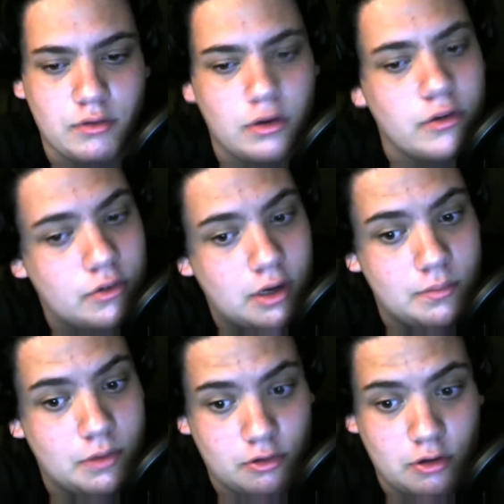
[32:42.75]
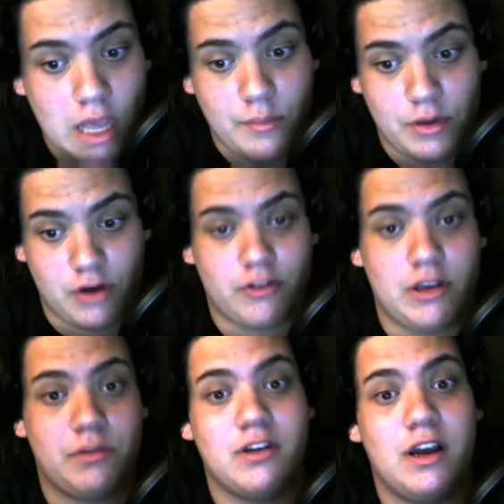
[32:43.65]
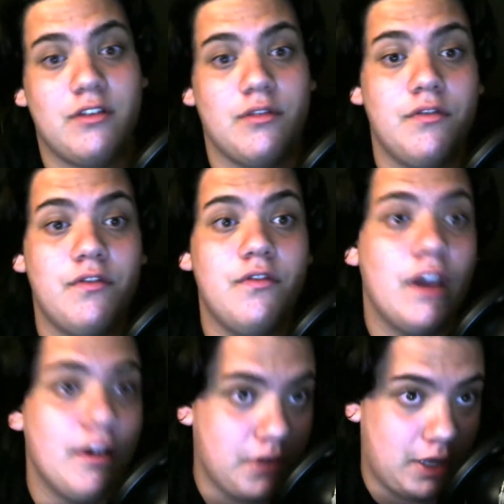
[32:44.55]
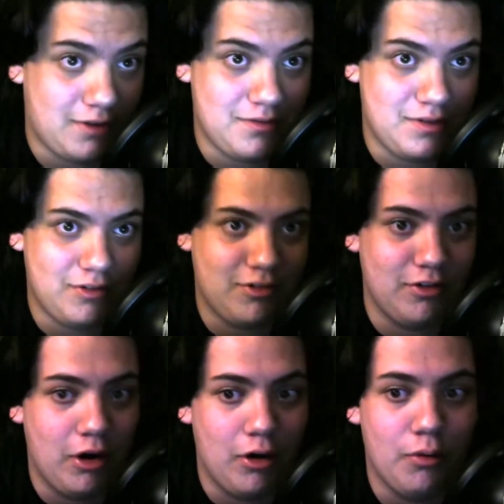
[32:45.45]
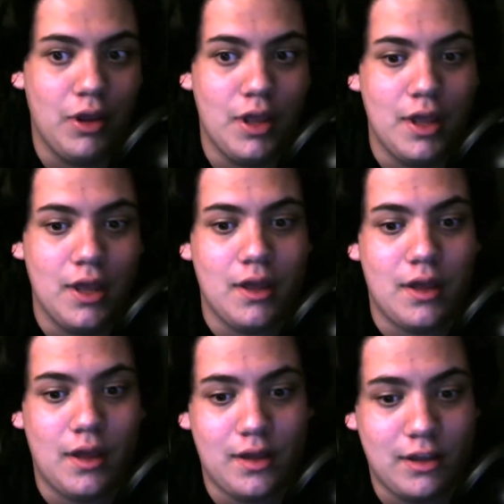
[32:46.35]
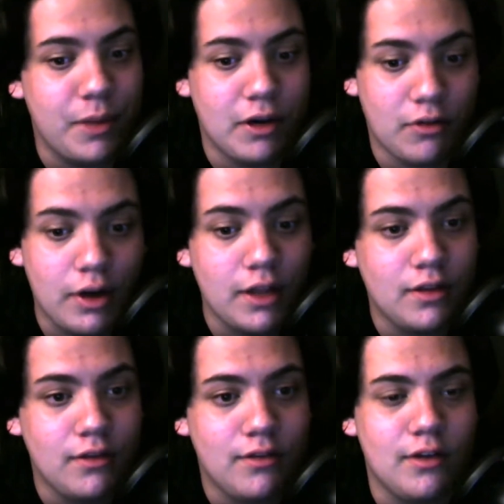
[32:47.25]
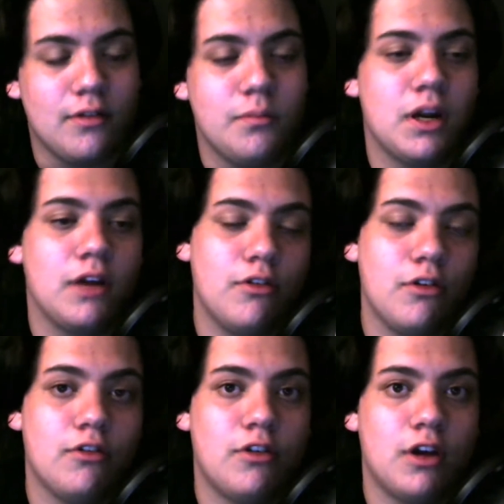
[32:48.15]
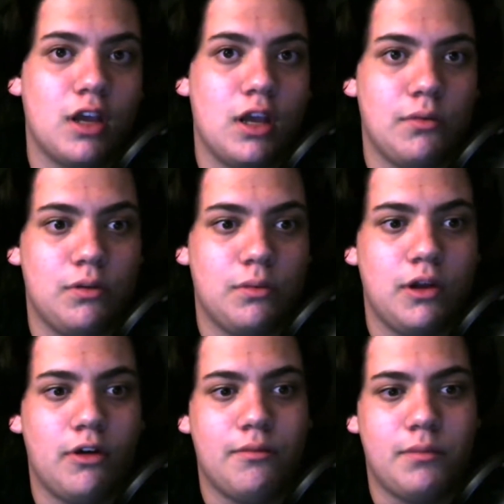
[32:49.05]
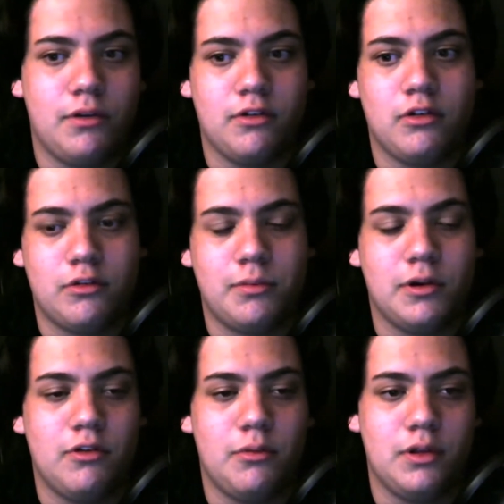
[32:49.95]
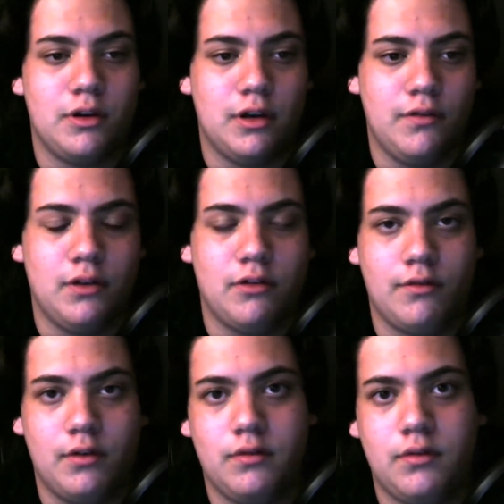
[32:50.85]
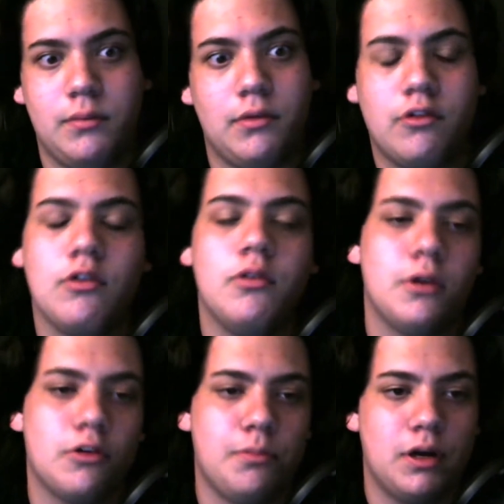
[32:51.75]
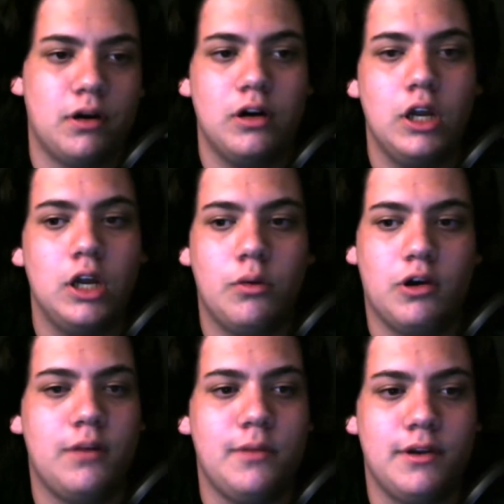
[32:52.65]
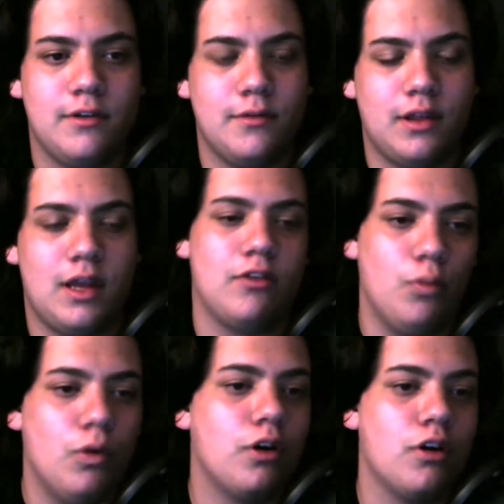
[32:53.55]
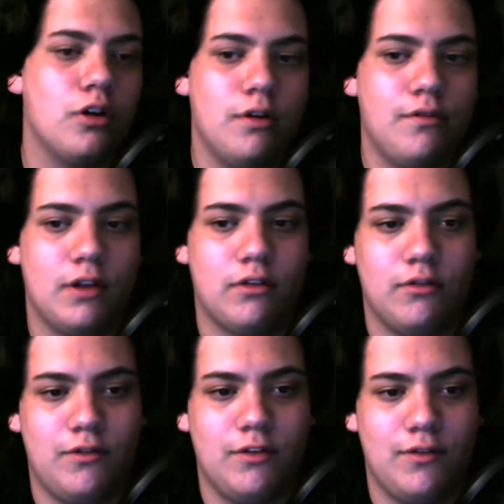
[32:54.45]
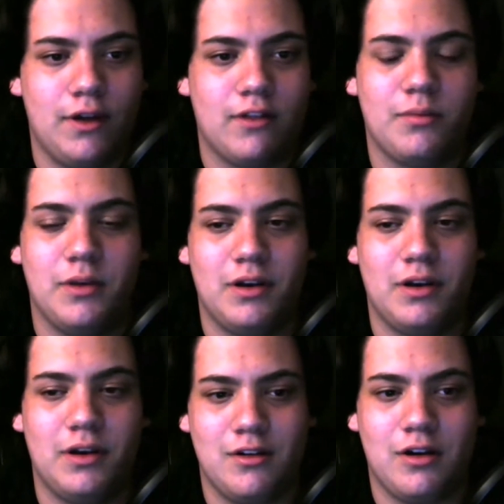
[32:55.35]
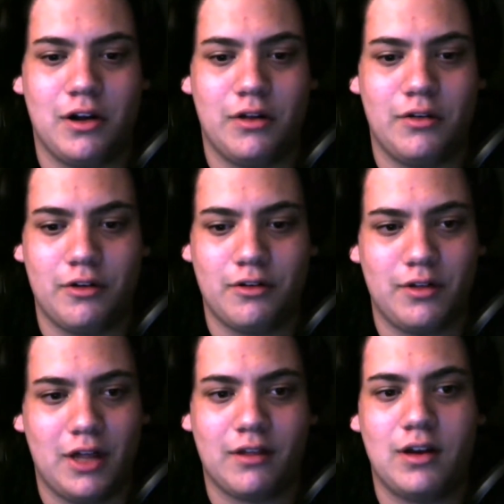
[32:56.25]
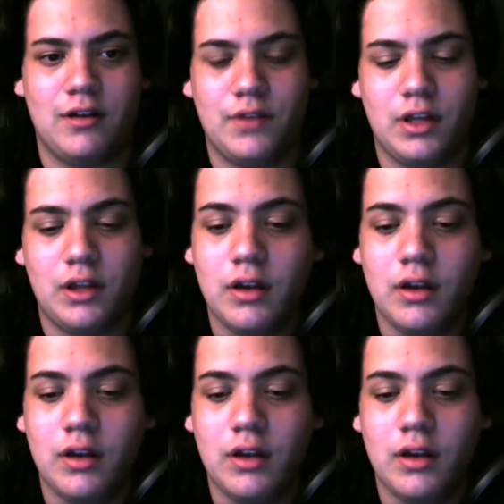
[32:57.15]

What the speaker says: also had a much bigger sample size of failing. So he's been great this season, but I trust Jack Campbell in a playoff position, especially with the defense in front of him, is so much better, where Edmonton really has one good defensive defenseman in Darnell Nurse, and that's kind of it.